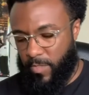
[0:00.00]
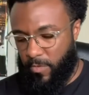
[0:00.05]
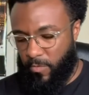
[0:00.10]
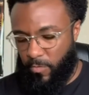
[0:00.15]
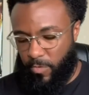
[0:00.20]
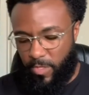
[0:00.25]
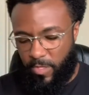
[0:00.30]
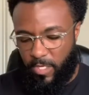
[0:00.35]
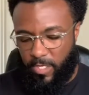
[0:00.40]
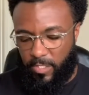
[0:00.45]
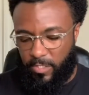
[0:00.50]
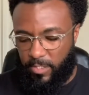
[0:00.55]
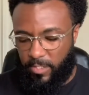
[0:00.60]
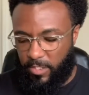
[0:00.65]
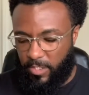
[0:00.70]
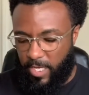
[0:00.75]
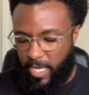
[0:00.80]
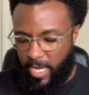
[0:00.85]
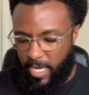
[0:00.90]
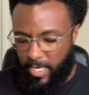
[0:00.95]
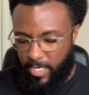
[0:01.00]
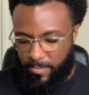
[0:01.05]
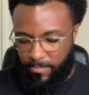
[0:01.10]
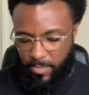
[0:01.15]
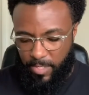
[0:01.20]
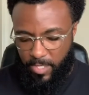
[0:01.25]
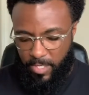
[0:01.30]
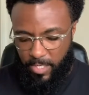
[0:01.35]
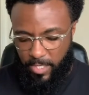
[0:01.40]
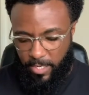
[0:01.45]
with this deck.
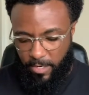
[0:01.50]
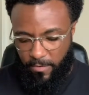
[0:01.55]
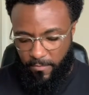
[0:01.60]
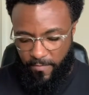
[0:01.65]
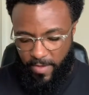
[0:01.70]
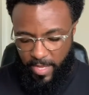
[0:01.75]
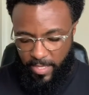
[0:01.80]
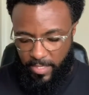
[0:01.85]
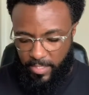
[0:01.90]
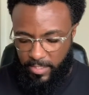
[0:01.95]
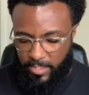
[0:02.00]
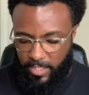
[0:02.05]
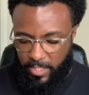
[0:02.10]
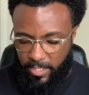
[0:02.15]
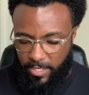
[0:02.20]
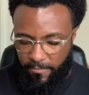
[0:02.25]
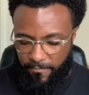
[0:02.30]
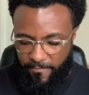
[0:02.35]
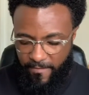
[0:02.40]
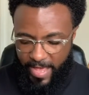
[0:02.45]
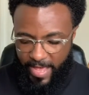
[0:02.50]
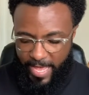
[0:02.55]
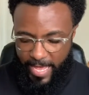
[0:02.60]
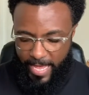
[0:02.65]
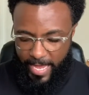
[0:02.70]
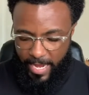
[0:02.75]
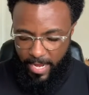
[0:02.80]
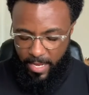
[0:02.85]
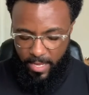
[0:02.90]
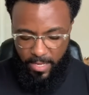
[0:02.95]
Let's
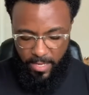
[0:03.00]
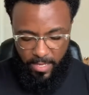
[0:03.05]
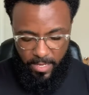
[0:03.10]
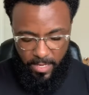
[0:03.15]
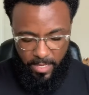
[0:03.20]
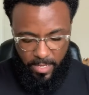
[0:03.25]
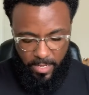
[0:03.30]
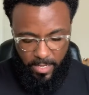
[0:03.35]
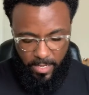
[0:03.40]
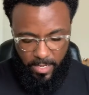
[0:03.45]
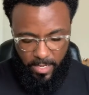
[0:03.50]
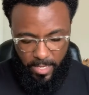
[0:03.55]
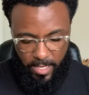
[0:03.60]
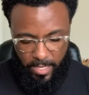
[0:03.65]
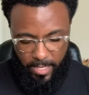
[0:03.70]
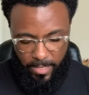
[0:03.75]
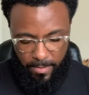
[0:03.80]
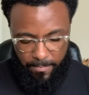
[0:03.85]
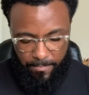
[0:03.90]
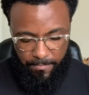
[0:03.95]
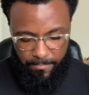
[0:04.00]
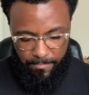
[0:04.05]
clarify. I